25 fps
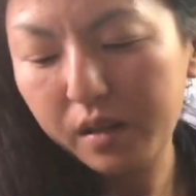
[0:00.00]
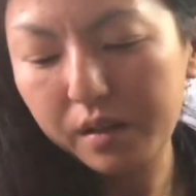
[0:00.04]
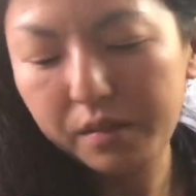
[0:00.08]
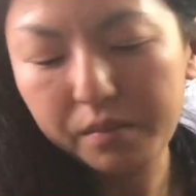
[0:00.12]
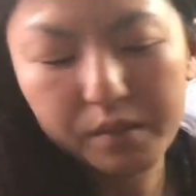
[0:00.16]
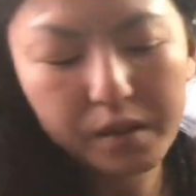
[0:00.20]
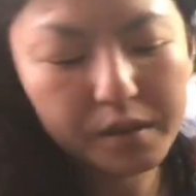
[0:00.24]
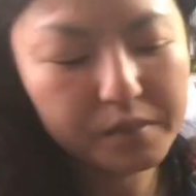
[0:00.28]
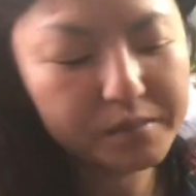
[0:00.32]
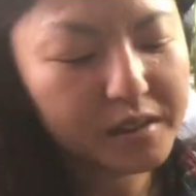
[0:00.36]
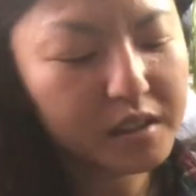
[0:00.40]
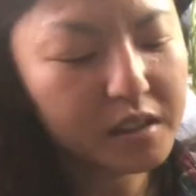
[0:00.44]

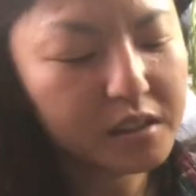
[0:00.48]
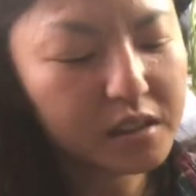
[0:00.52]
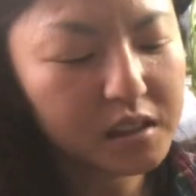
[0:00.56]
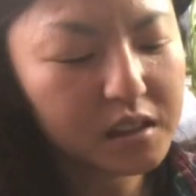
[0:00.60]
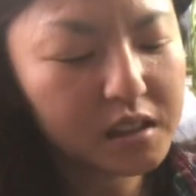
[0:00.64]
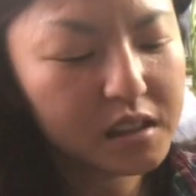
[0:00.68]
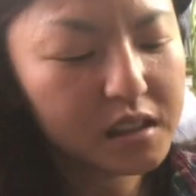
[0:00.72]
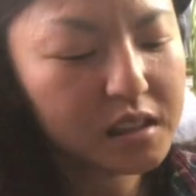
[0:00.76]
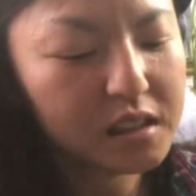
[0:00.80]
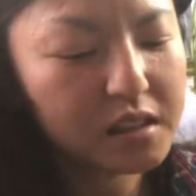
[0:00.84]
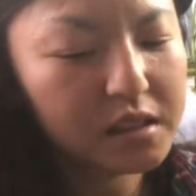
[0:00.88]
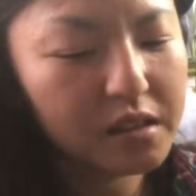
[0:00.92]
Maybe I
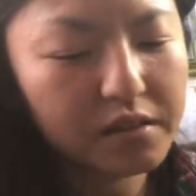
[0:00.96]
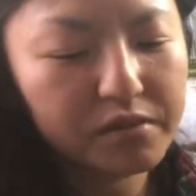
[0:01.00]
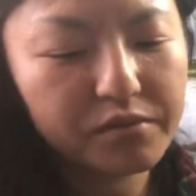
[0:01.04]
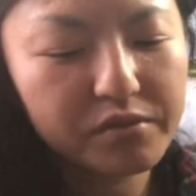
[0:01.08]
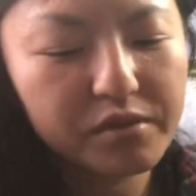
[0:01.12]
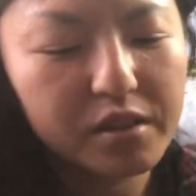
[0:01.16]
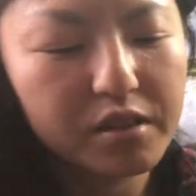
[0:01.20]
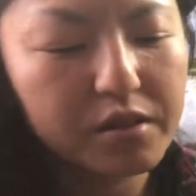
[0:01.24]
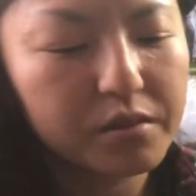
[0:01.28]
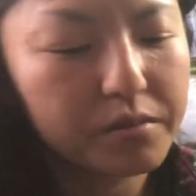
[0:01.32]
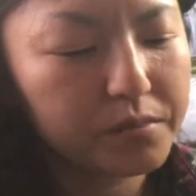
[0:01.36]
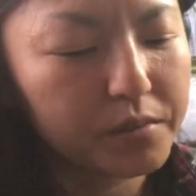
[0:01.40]
should just get
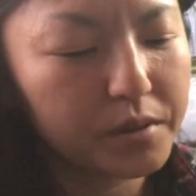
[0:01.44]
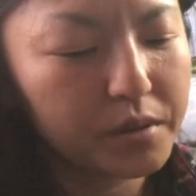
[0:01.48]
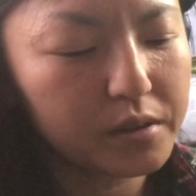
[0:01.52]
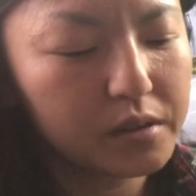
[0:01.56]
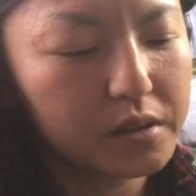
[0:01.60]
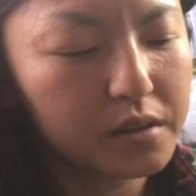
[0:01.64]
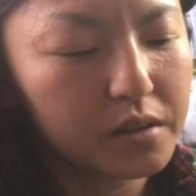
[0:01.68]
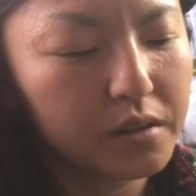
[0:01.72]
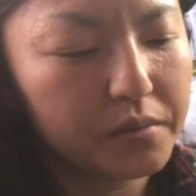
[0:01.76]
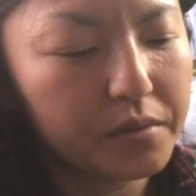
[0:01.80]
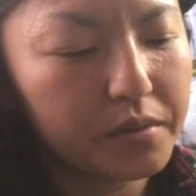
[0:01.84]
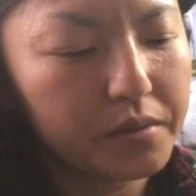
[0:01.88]
rid of
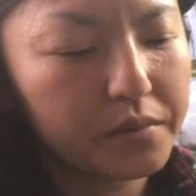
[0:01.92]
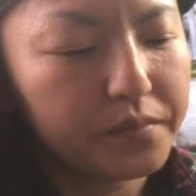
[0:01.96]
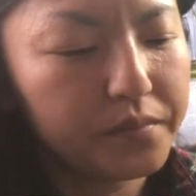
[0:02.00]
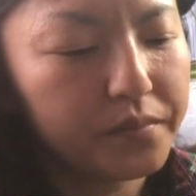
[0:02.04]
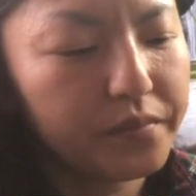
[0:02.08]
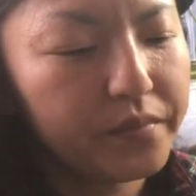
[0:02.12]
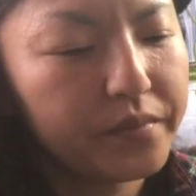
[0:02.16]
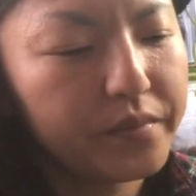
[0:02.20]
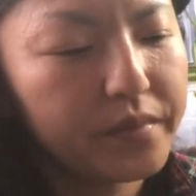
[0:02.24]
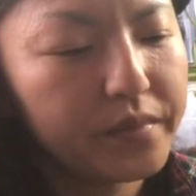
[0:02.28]
both of them.